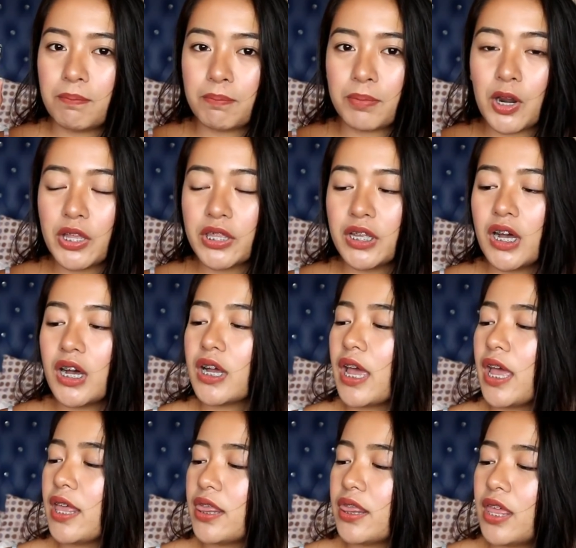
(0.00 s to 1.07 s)

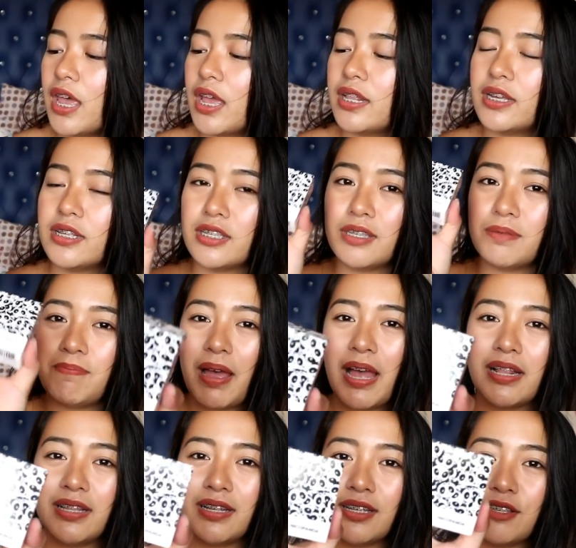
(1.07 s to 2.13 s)
product, and then it's
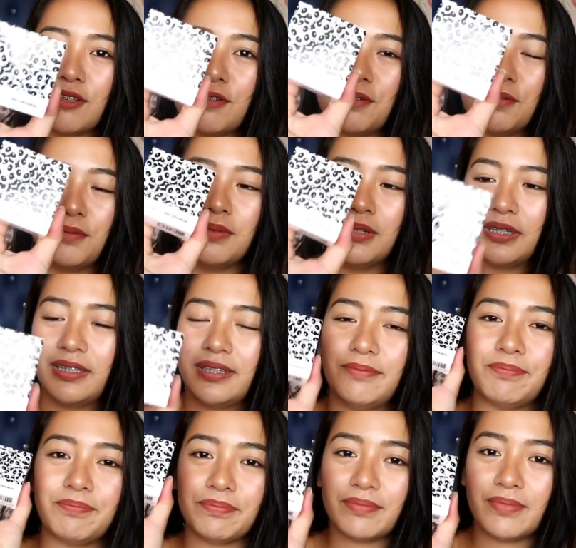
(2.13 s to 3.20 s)
Panda, so
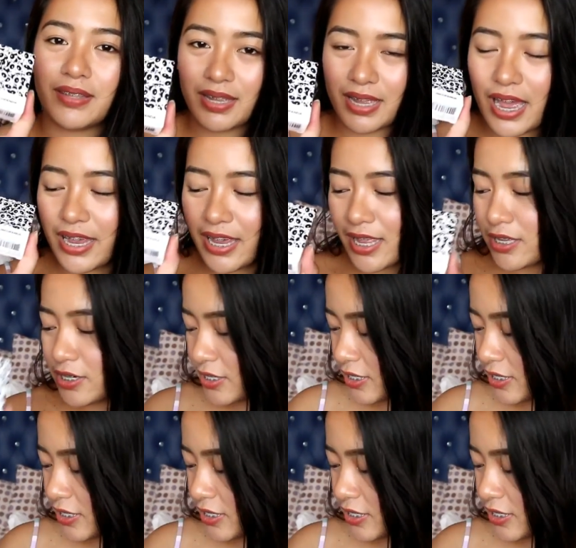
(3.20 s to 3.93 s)
I can't